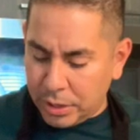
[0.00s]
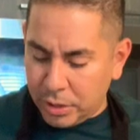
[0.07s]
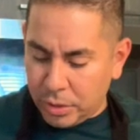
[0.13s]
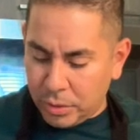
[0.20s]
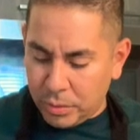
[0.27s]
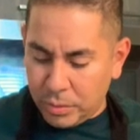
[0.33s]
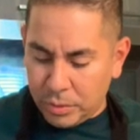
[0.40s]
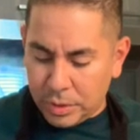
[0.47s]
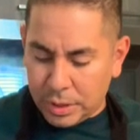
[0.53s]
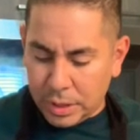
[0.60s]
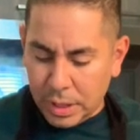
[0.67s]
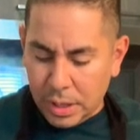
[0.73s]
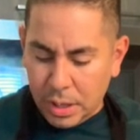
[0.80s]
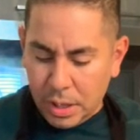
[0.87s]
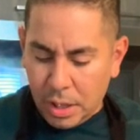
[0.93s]
use
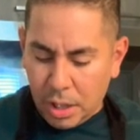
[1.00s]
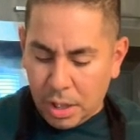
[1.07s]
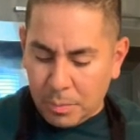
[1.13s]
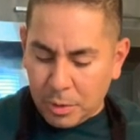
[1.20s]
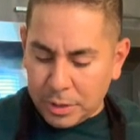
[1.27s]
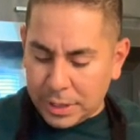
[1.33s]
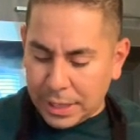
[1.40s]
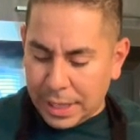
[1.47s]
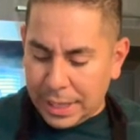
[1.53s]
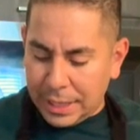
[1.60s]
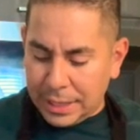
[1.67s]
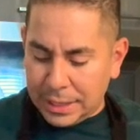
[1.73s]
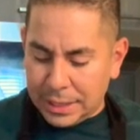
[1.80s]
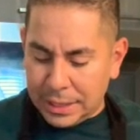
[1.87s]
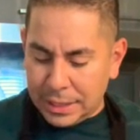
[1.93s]
almost any
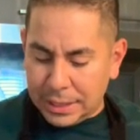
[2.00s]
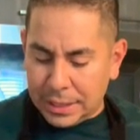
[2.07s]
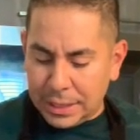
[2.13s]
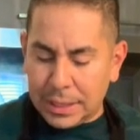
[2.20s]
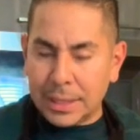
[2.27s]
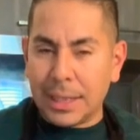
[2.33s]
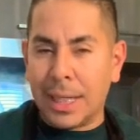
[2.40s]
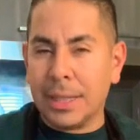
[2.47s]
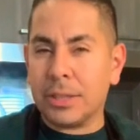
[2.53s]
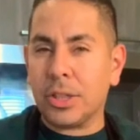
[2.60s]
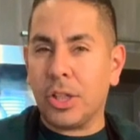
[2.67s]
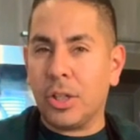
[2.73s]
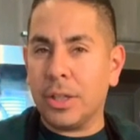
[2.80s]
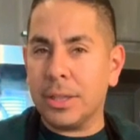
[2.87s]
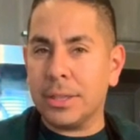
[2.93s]
seasoning as
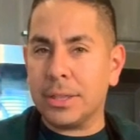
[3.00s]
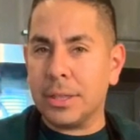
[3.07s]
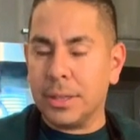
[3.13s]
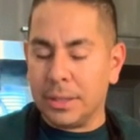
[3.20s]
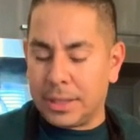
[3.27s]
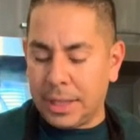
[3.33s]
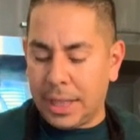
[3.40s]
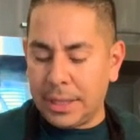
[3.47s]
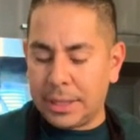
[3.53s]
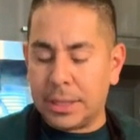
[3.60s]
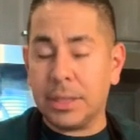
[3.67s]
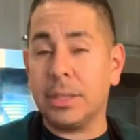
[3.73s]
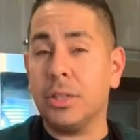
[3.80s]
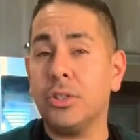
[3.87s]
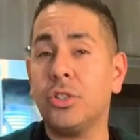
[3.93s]
long as the taste
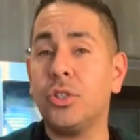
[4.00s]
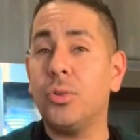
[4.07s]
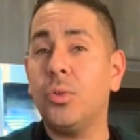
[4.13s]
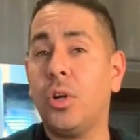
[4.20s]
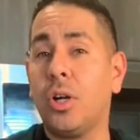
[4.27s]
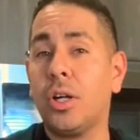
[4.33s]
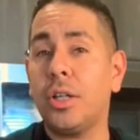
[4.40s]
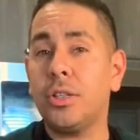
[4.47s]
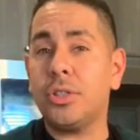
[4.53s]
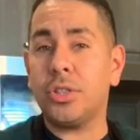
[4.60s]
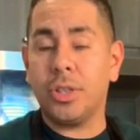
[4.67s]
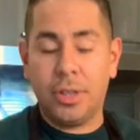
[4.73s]
isn't too harsh